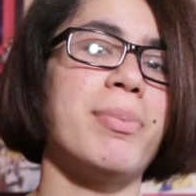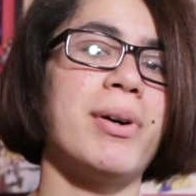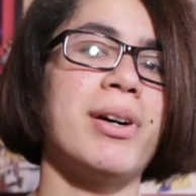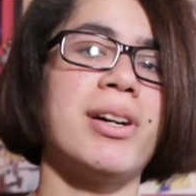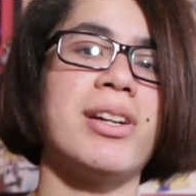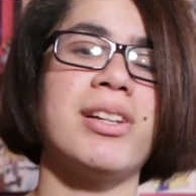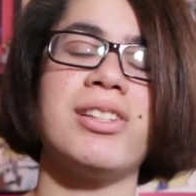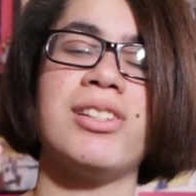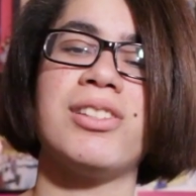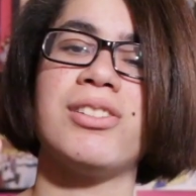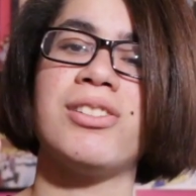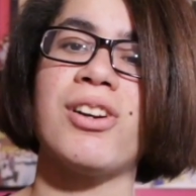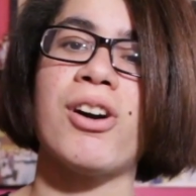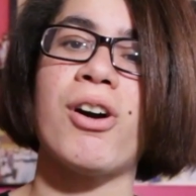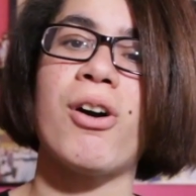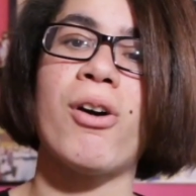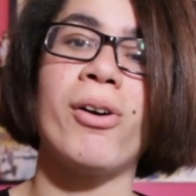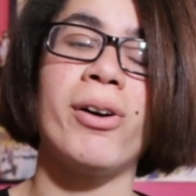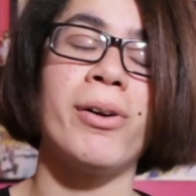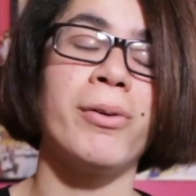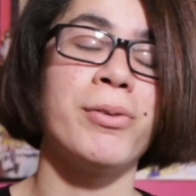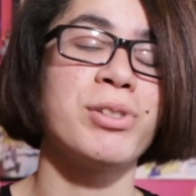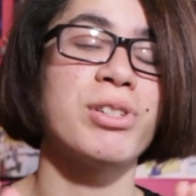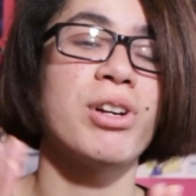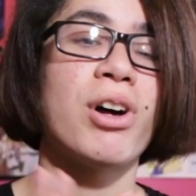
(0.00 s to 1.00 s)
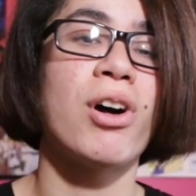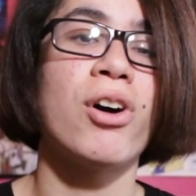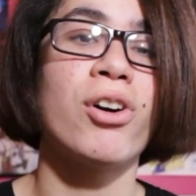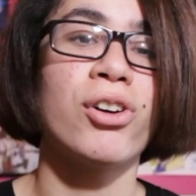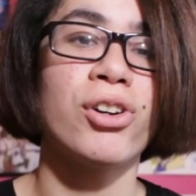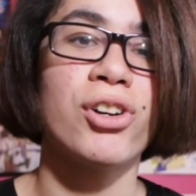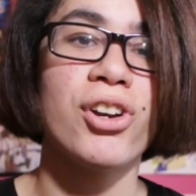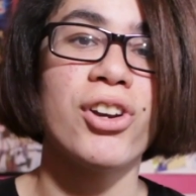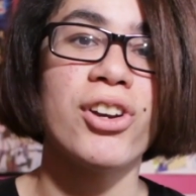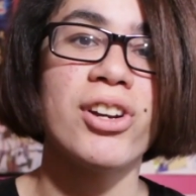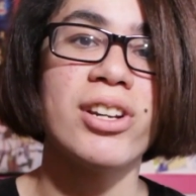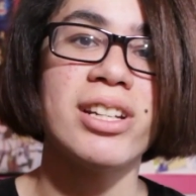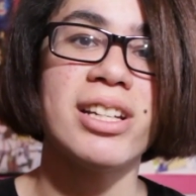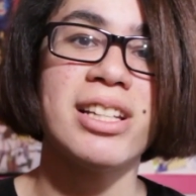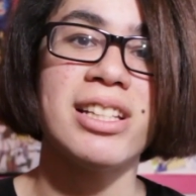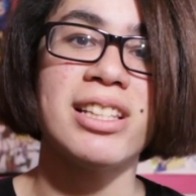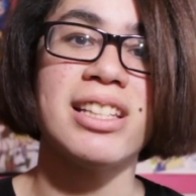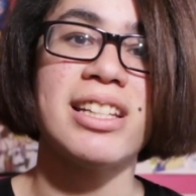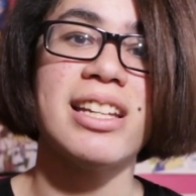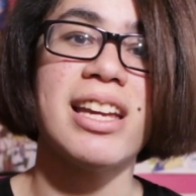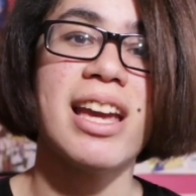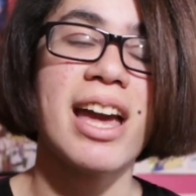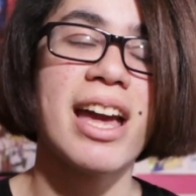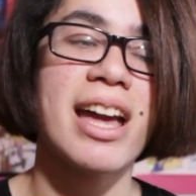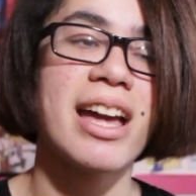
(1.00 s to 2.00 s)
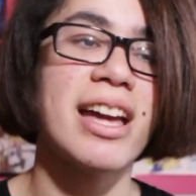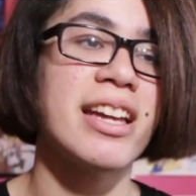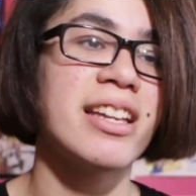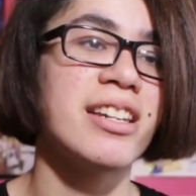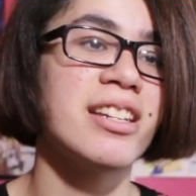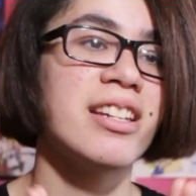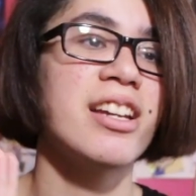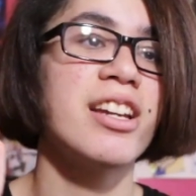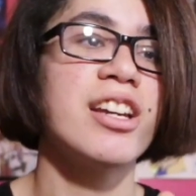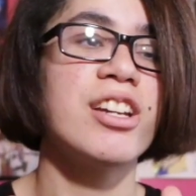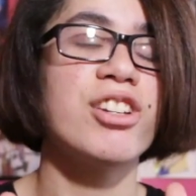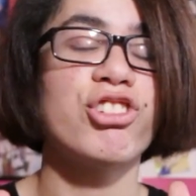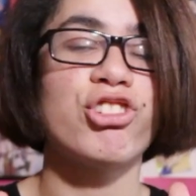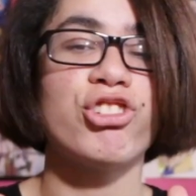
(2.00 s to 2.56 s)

but you know, it was all good in the end.